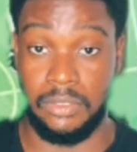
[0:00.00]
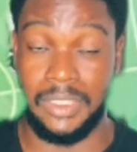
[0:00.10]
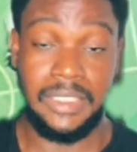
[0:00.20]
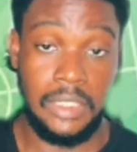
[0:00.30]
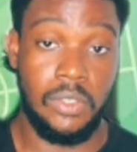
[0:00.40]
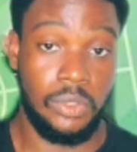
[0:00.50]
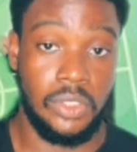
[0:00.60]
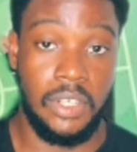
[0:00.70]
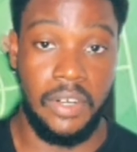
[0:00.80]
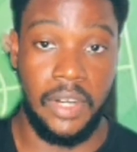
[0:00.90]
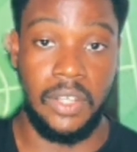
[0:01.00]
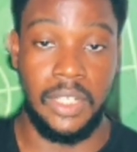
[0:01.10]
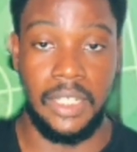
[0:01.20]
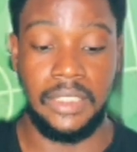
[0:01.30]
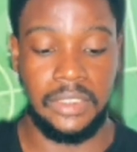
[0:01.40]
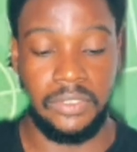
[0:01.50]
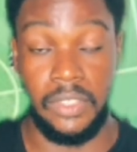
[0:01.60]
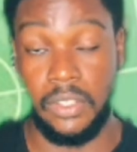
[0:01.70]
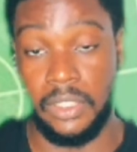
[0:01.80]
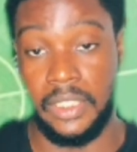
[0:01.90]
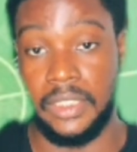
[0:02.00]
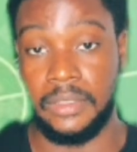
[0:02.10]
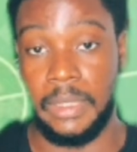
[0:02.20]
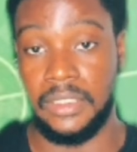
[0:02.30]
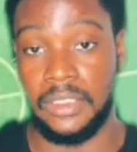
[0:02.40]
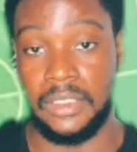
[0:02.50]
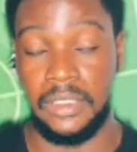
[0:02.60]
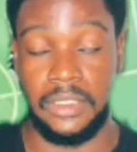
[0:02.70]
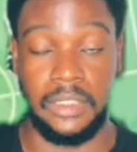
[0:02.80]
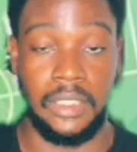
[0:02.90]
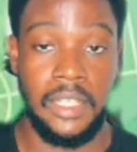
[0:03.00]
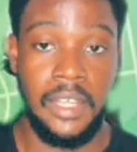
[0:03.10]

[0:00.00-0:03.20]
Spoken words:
decent goal scoring record and assist record against Manchester City.